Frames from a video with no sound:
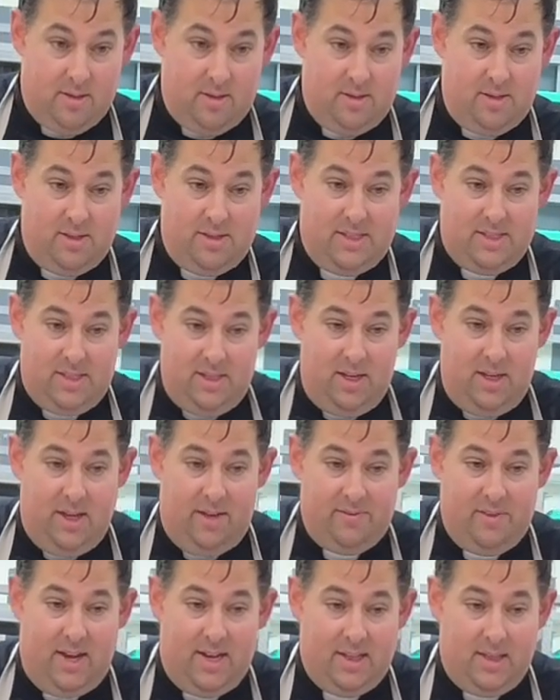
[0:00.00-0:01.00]
You can see
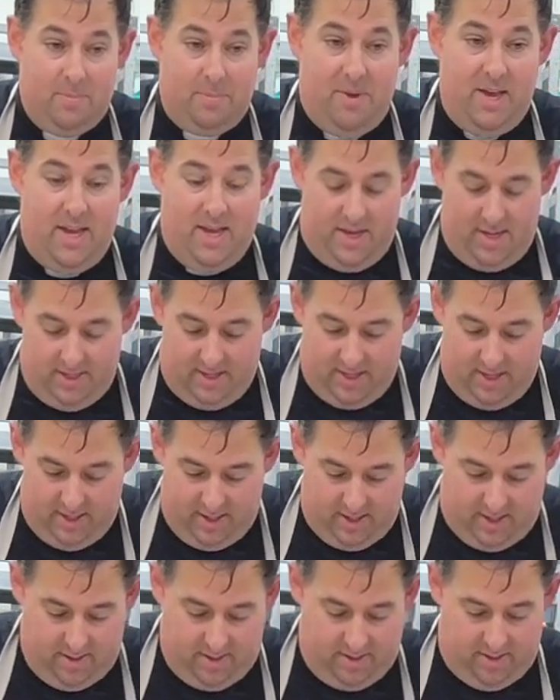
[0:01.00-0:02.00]
I've got the pan
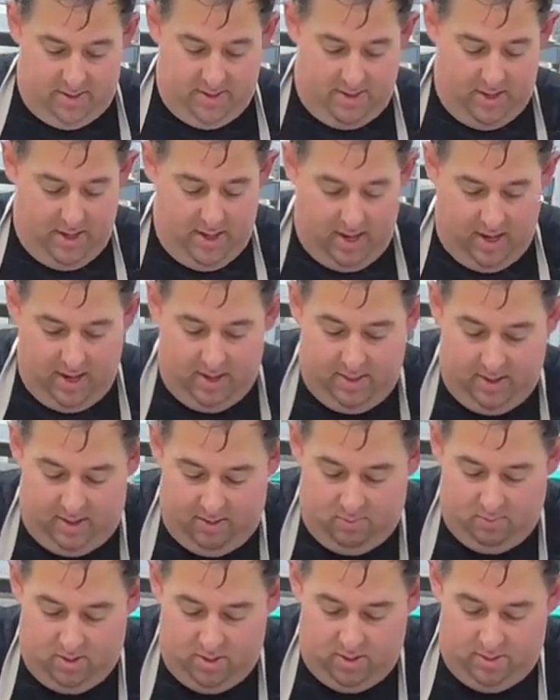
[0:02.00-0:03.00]
here, and they
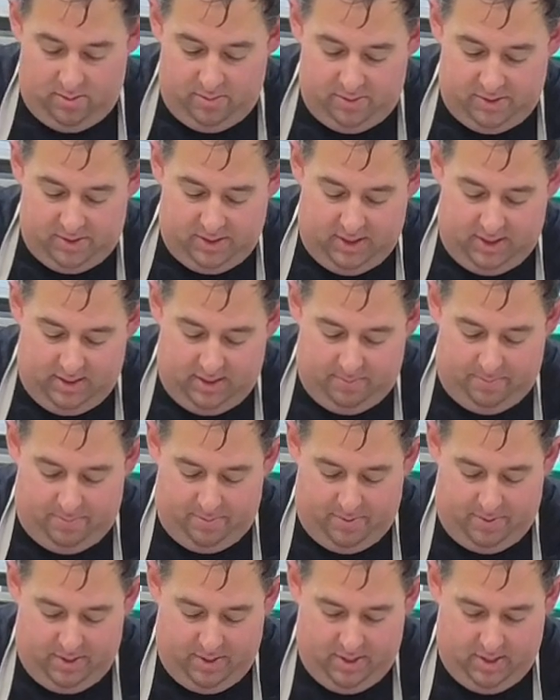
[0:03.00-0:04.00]
rose
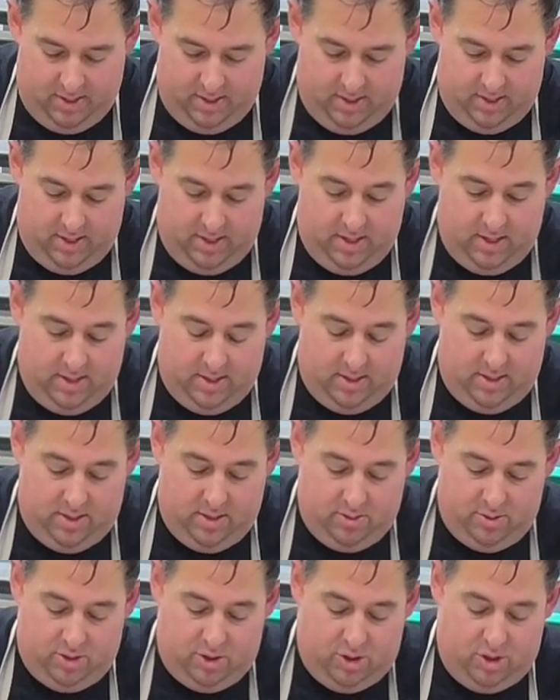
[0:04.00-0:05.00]
up, and
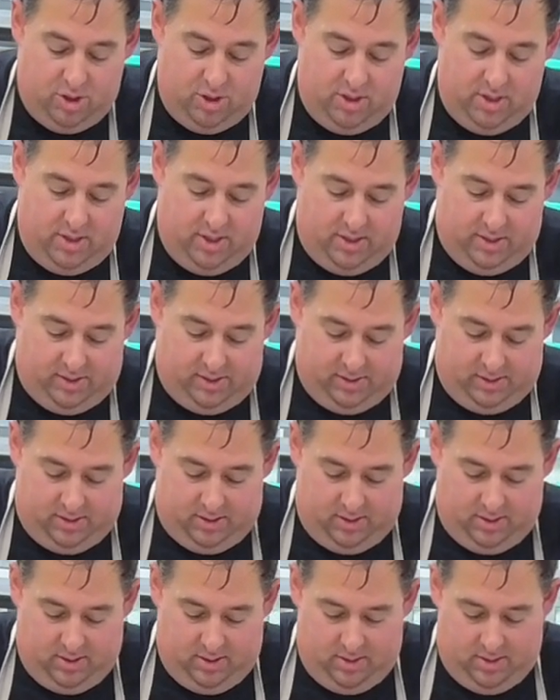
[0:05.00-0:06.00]
they're
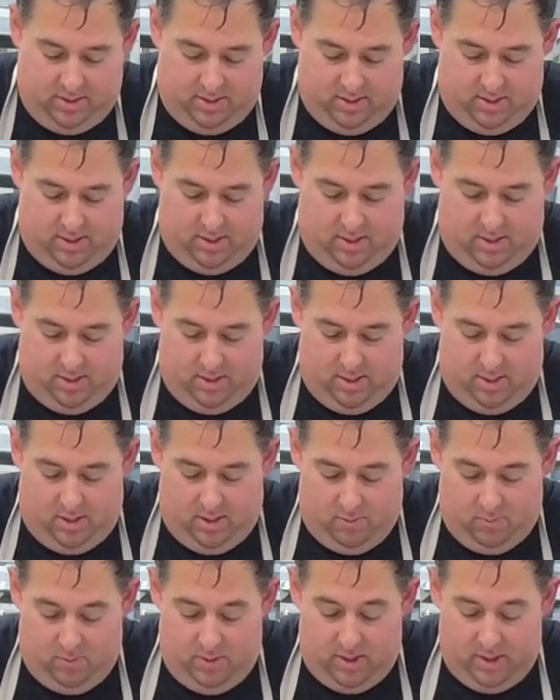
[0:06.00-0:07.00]
just
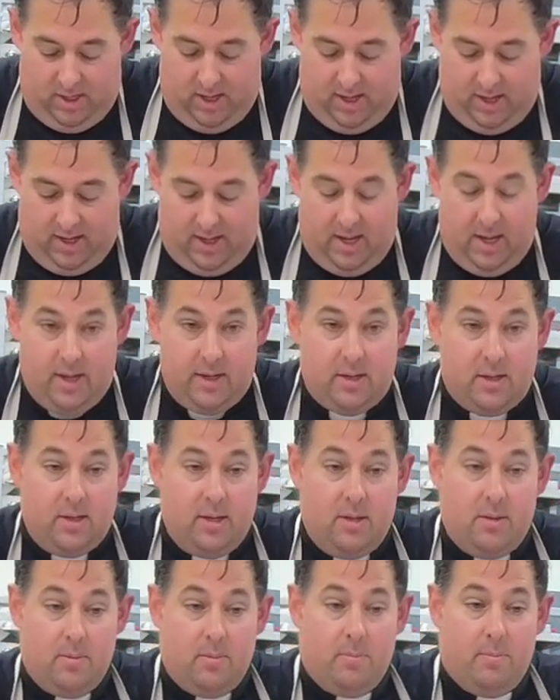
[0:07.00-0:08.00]
really hot,
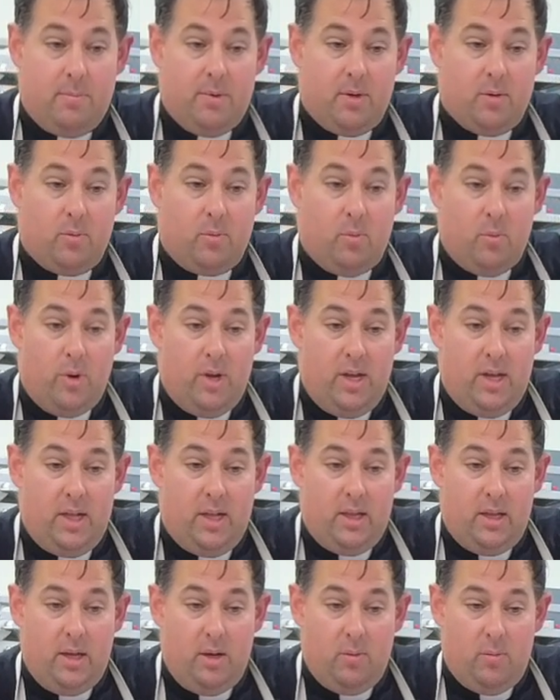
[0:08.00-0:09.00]
but
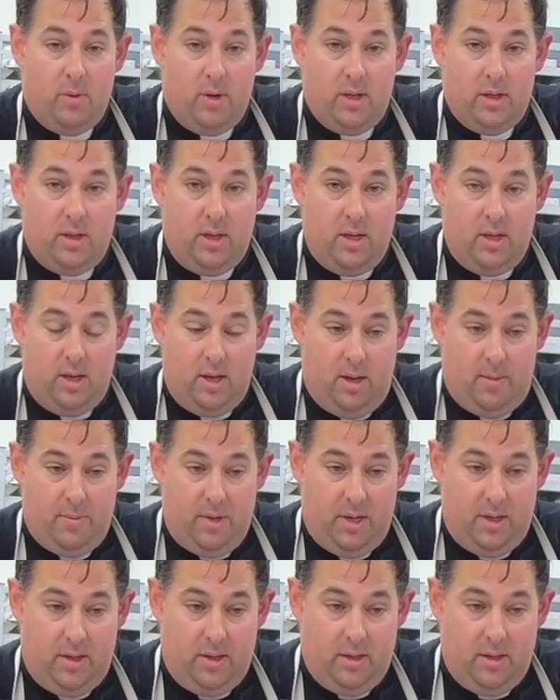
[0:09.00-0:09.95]
really, really yummy.